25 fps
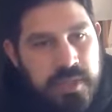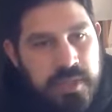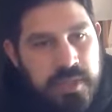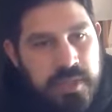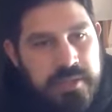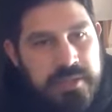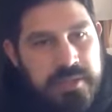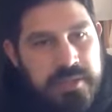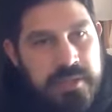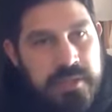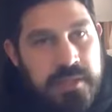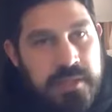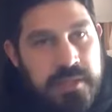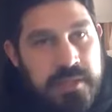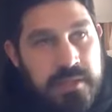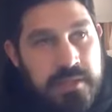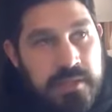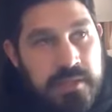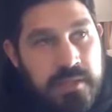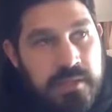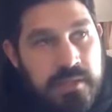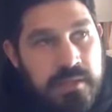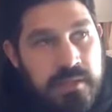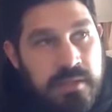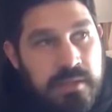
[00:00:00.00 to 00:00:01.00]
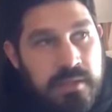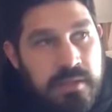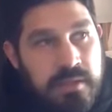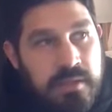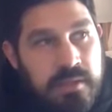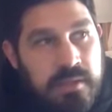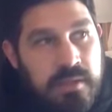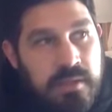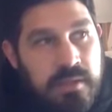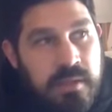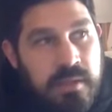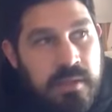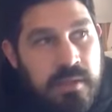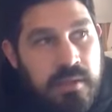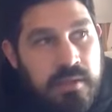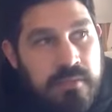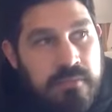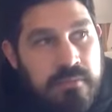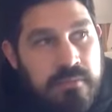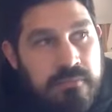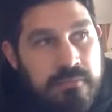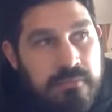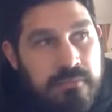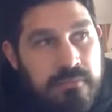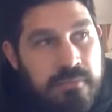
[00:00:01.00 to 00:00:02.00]
I think
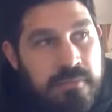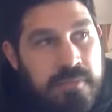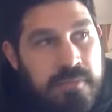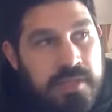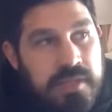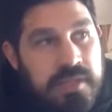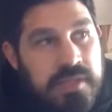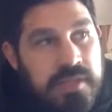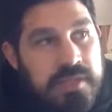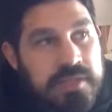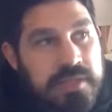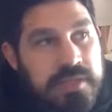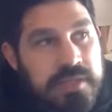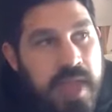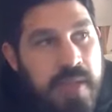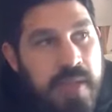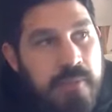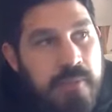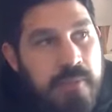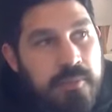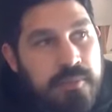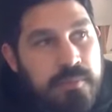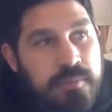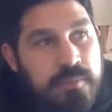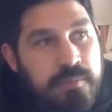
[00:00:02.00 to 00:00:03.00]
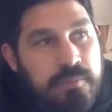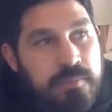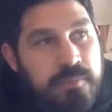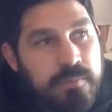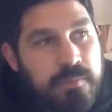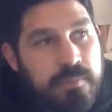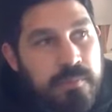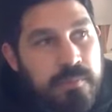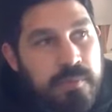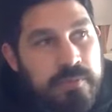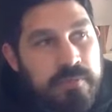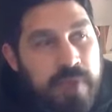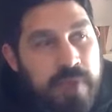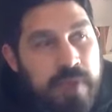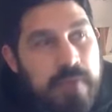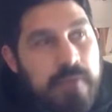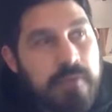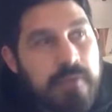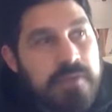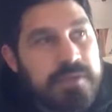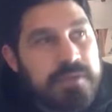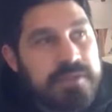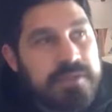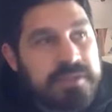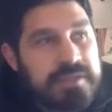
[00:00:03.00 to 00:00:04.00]
for me, that was, if I
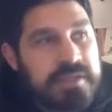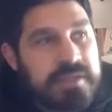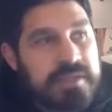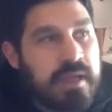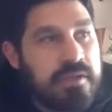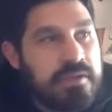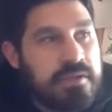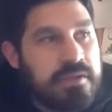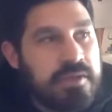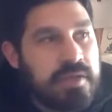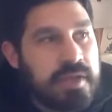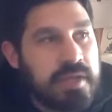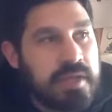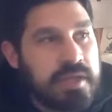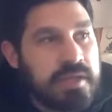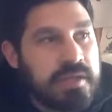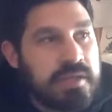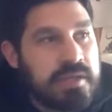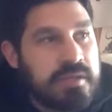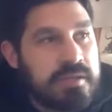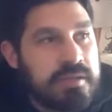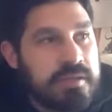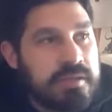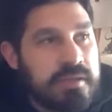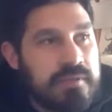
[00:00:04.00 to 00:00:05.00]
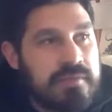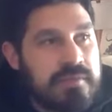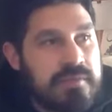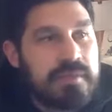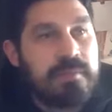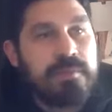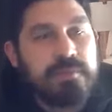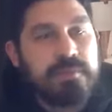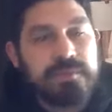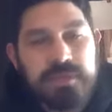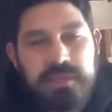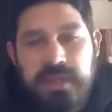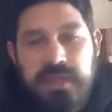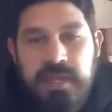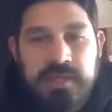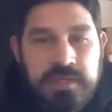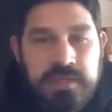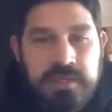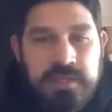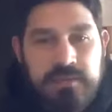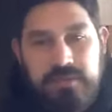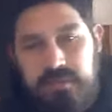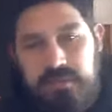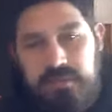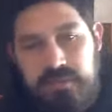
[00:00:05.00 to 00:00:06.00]
were to sit down and like, if somebody was like, hey,
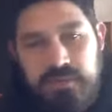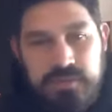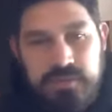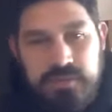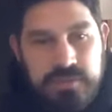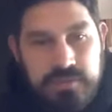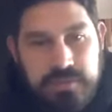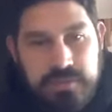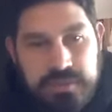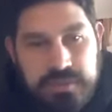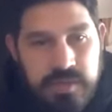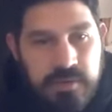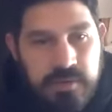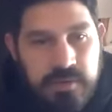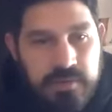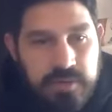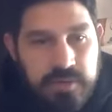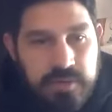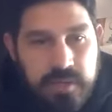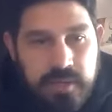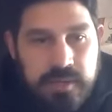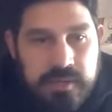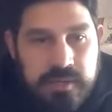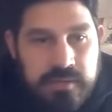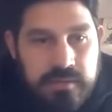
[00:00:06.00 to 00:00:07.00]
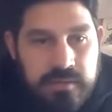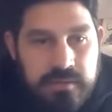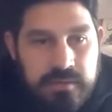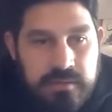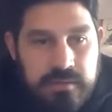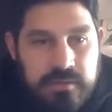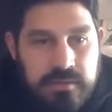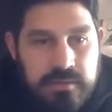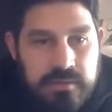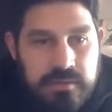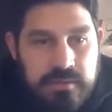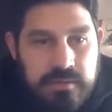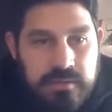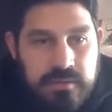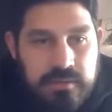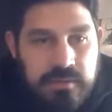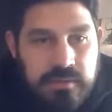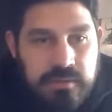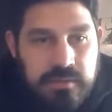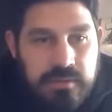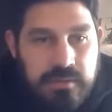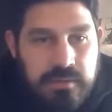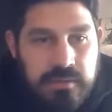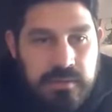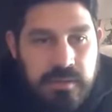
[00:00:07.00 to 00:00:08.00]
David, you should do a tarot deck,
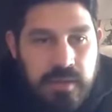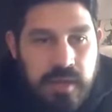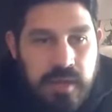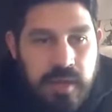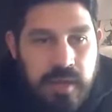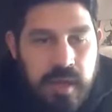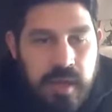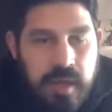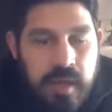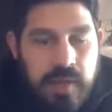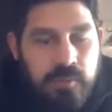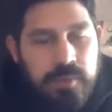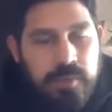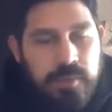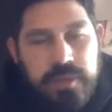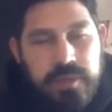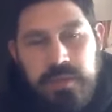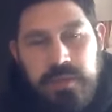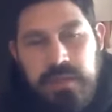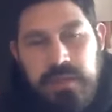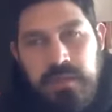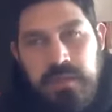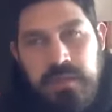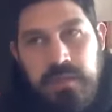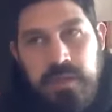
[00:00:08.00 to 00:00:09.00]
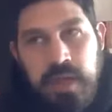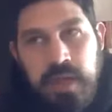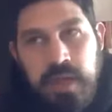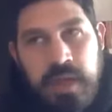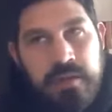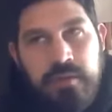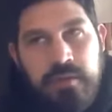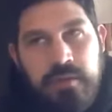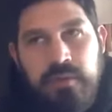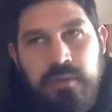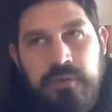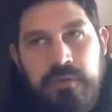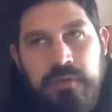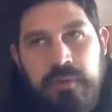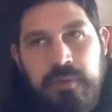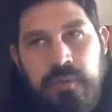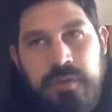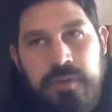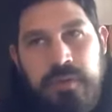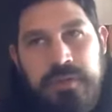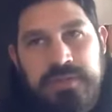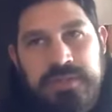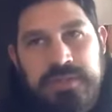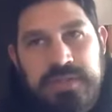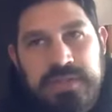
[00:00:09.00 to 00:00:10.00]
I don't know if I'd
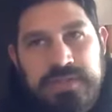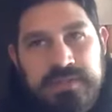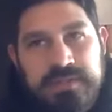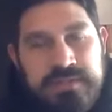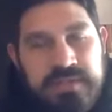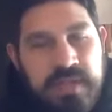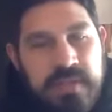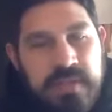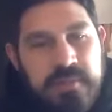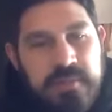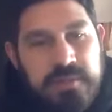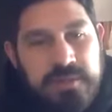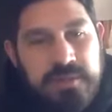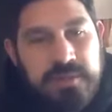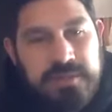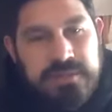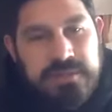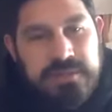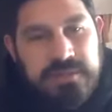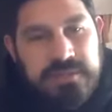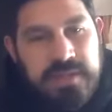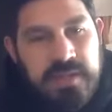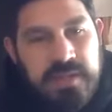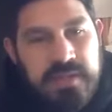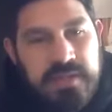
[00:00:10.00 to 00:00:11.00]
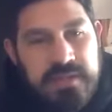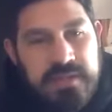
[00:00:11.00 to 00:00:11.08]
want to take the time to like sit down